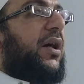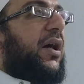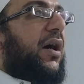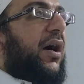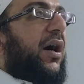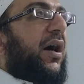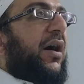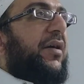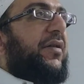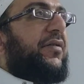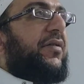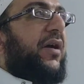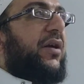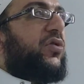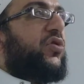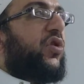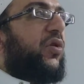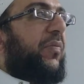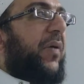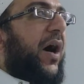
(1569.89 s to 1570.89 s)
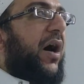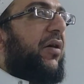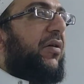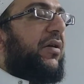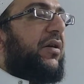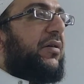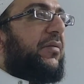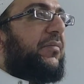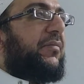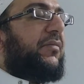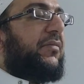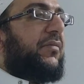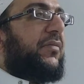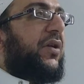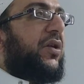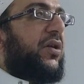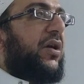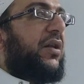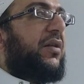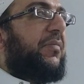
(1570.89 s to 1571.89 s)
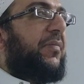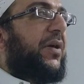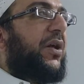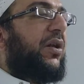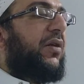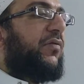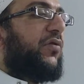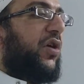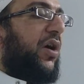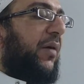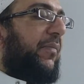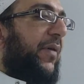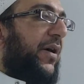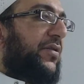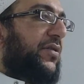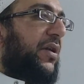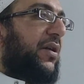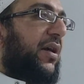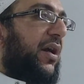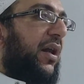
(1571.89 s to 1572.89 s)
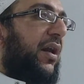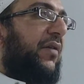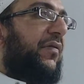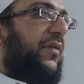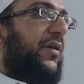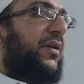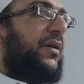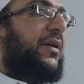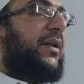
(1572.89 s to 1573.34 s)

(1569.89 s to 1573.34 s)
And they took power. Then you had the beginning of the Abbasid Khilafah.